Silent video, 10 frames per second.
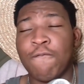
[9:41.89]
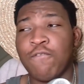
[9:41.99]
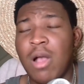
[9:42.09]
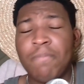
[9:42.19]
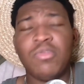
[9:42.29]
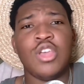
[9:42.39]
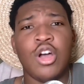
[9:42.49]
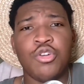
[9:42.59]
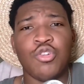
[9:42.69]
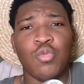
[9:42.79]
from the
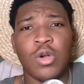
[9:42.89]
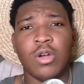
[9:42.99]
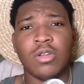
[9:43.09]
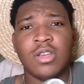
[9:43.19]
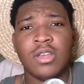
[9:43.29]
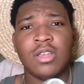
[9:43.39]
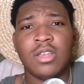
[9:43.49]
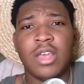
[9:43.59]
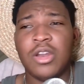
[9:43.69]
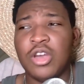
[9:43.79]
underworld,
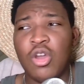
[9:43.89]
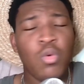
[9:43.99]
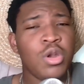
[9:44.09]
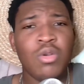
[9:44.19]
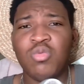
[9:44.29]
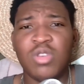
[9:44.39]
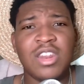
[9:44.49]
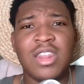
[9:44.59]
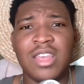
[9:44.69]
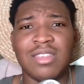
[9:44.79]
and no one knows what
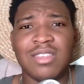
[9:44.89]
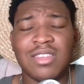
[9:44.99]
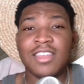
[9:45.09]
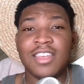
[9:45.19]
it is.